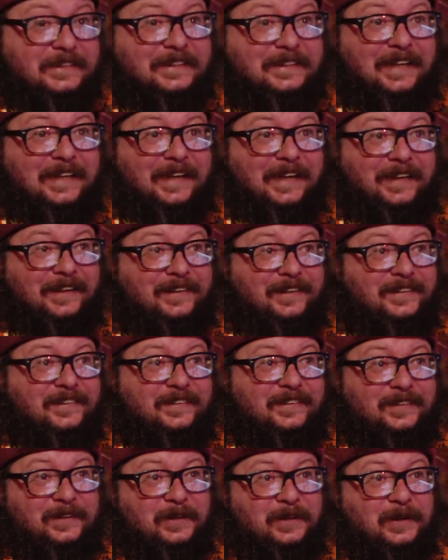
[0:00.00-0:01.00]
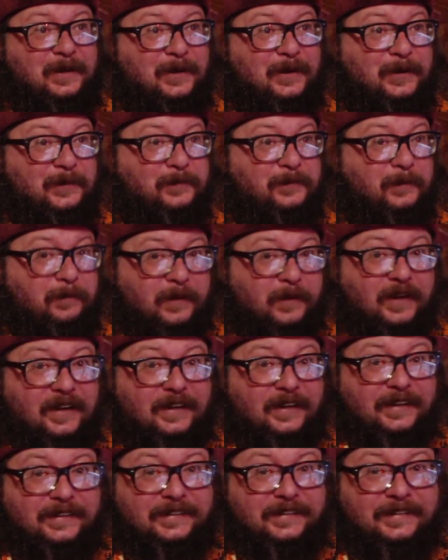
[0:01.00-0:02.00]
Yikes, we're
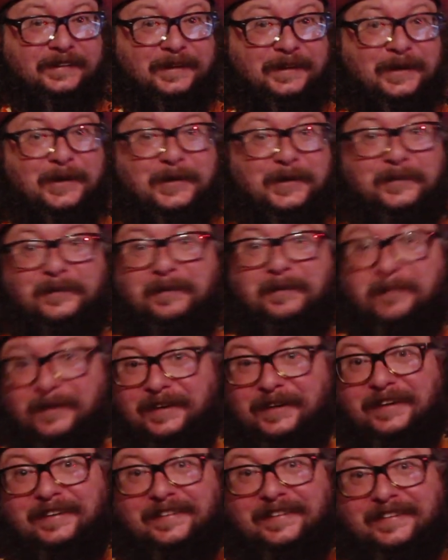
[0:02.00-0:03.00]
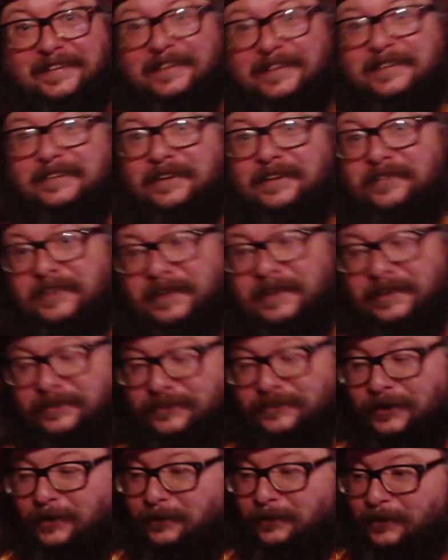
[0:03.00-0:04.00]
behind. We better get started over here.
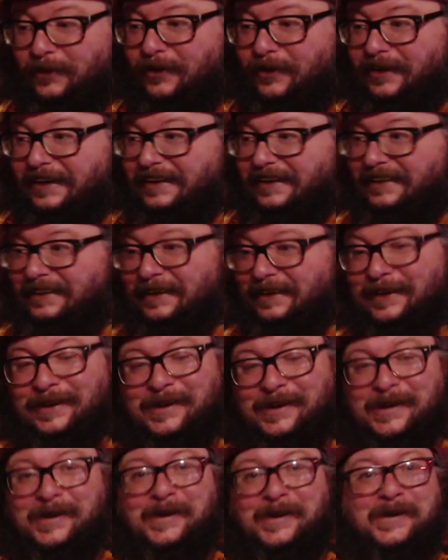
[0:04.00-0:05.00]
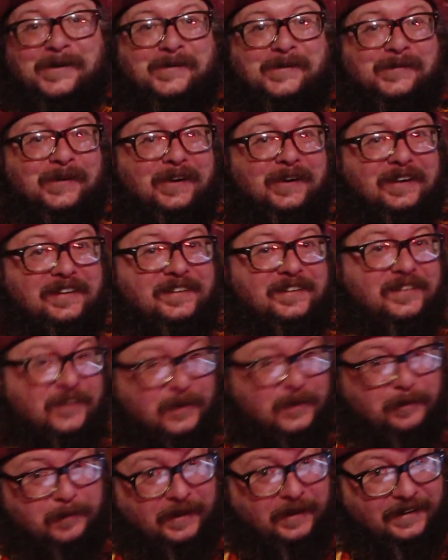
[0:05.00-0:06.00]
Don't worry, we're
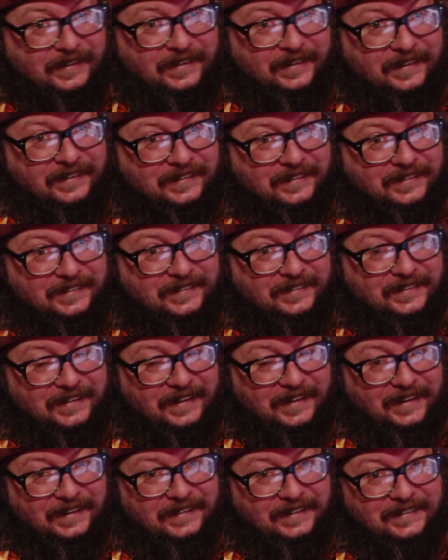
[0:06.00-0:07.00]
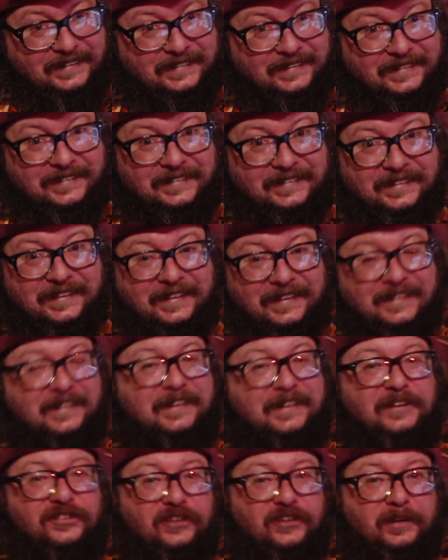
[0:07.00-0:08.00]
exhuming today in
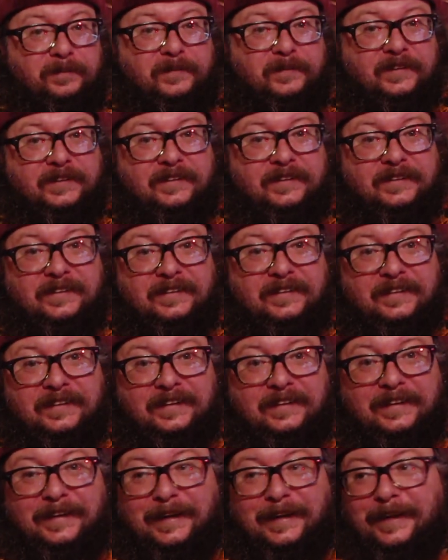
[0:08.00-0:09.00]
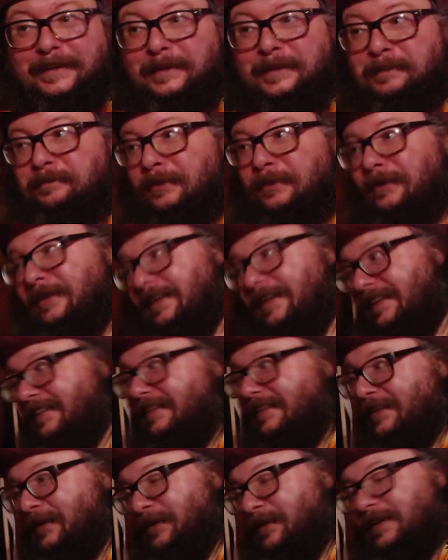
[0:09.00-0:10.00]
Egypt, and the booty is
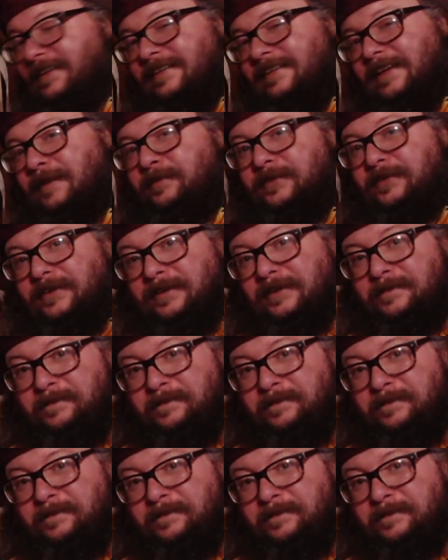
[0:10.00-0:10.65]
no exception.